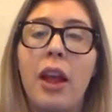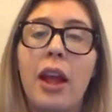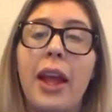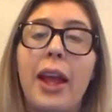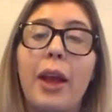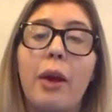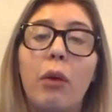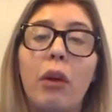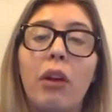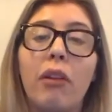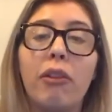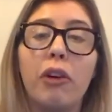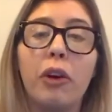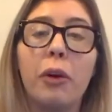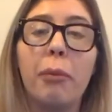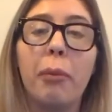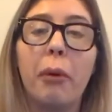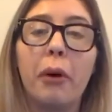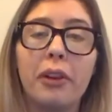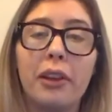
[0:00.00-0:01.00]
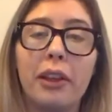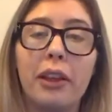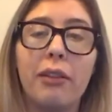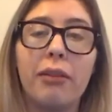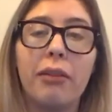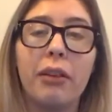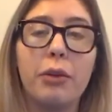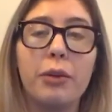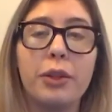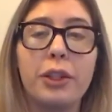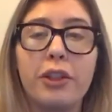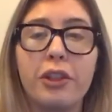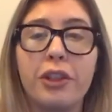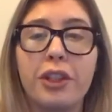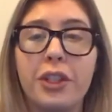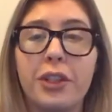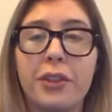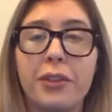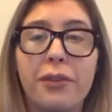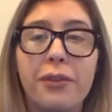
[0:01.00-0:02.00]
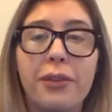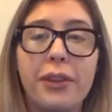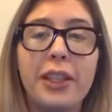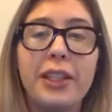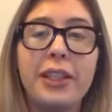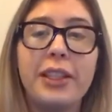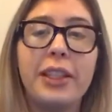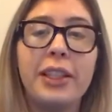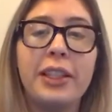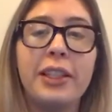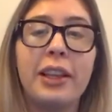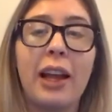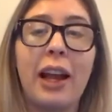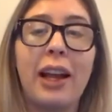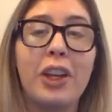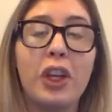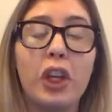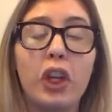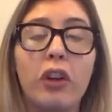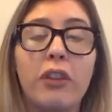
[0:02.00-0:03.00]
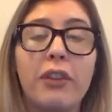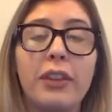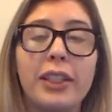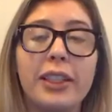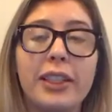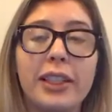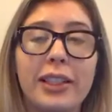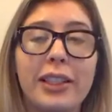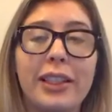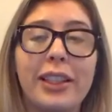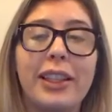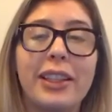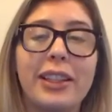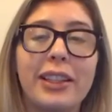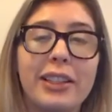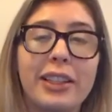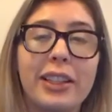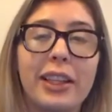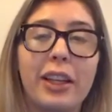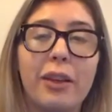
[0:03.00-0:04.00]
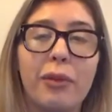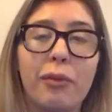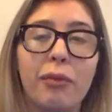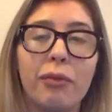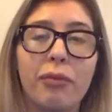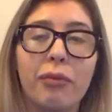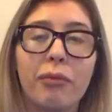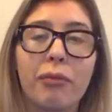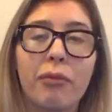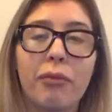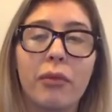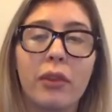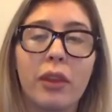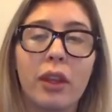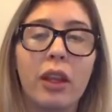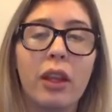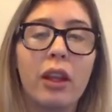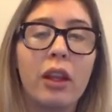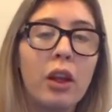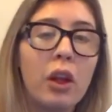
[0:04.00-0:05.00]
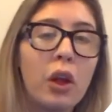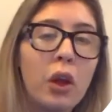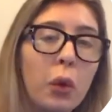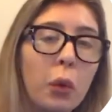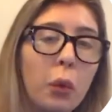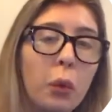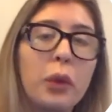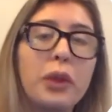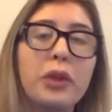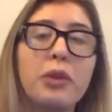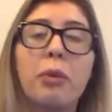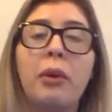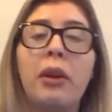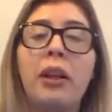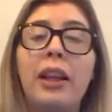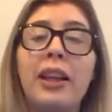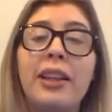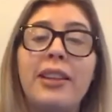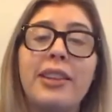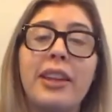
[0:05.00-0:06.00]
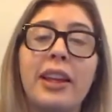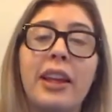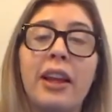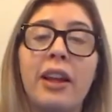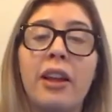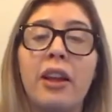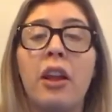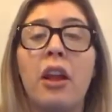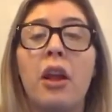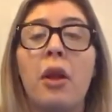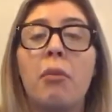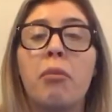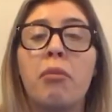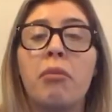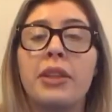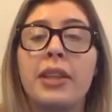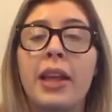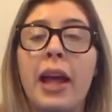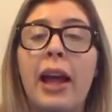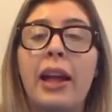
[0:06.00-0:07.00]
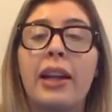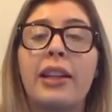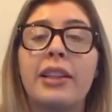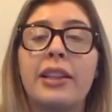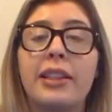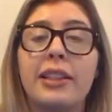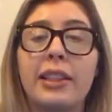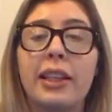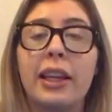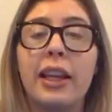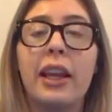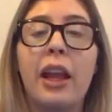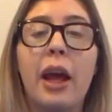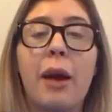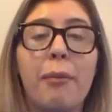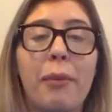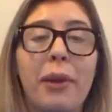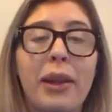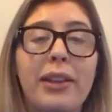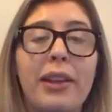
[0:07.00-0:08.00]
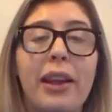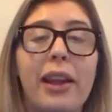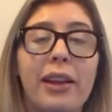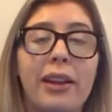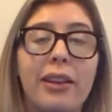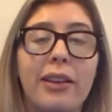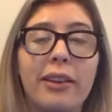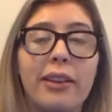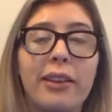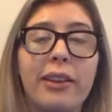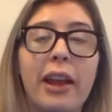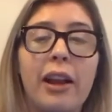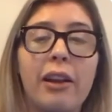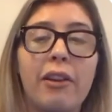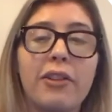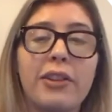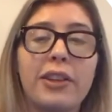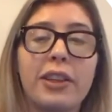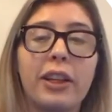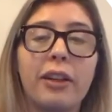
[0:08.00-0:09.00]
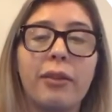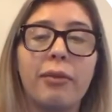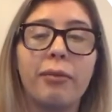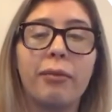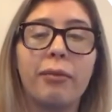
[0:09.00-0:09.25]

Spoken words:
It will avoid bodily fluids such as feces and urine sitting in the skin, which will in turn protect the skin and maintain its integrity.